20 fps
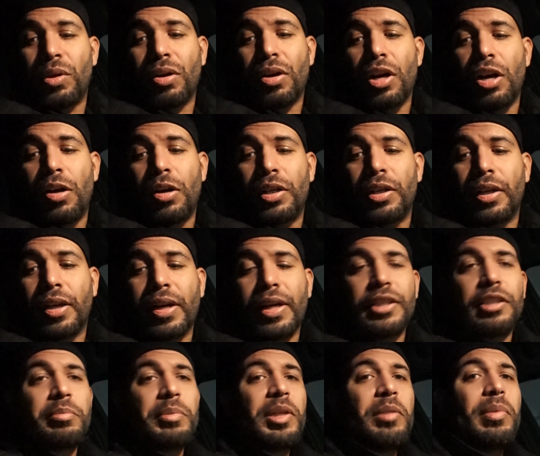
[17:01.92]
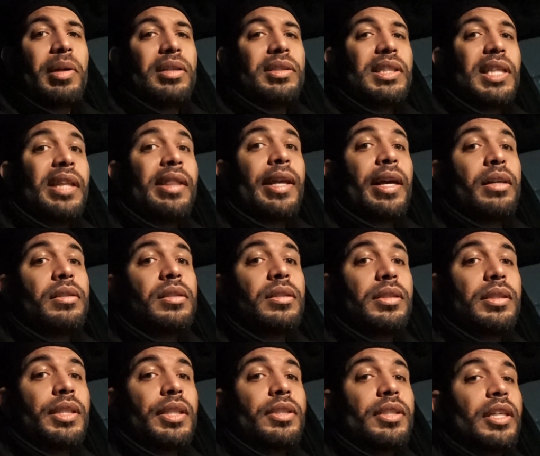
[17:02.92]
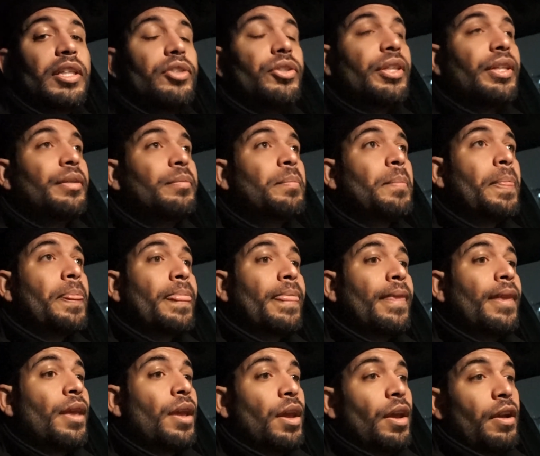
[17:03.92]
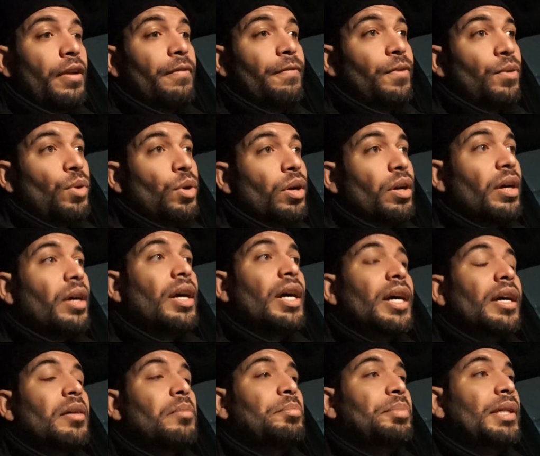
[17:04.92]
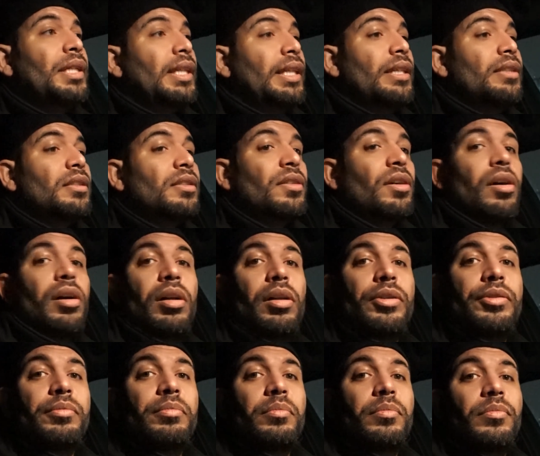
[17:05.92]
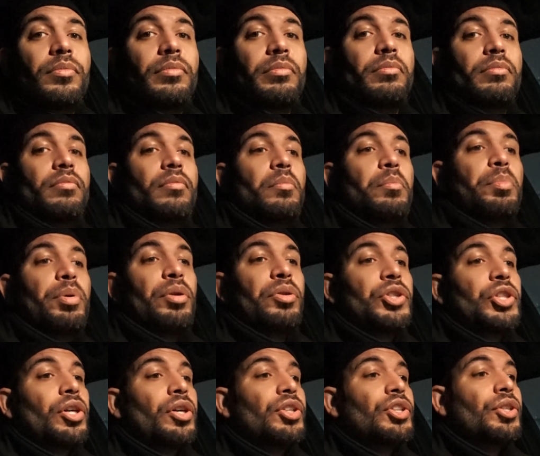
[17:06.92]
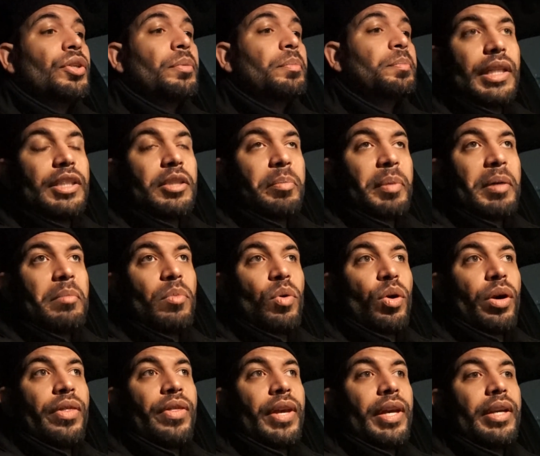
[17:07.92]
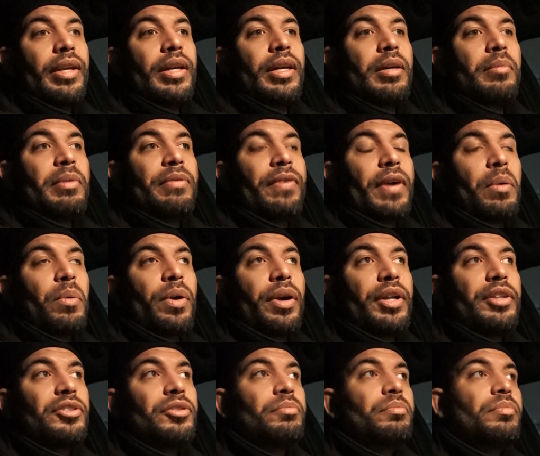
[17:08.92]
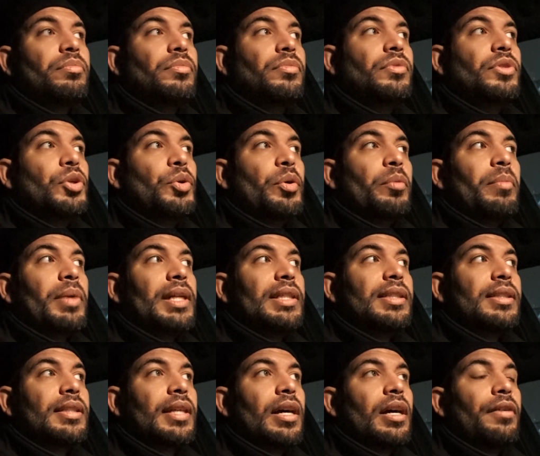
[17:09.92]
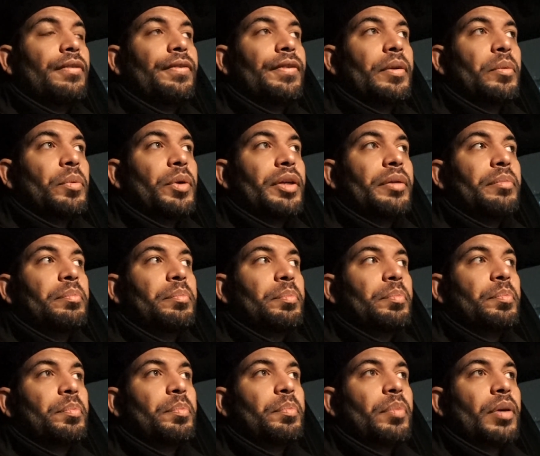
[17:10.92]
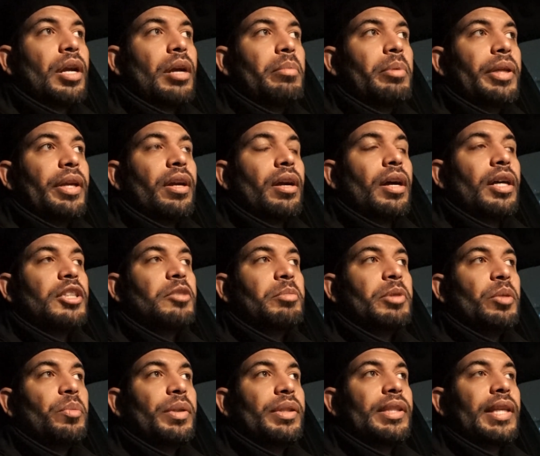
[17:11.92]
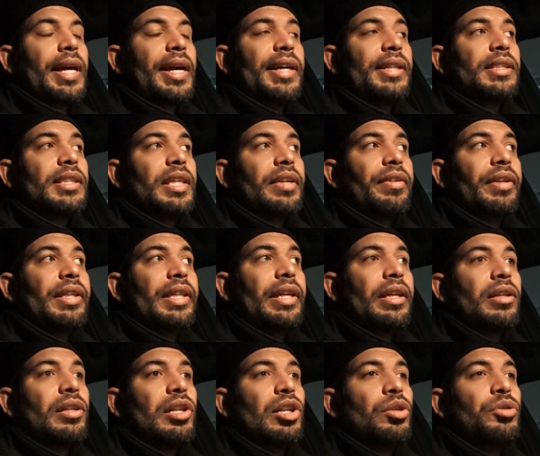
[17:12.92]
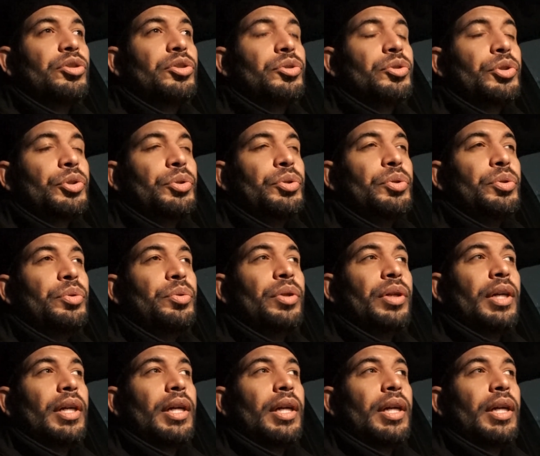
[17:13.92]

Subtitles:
cost me about $10,600 for a completely installed Procharger. It's a bit more than if I were to do it myself. It would probably cost me, with tax and everything, close to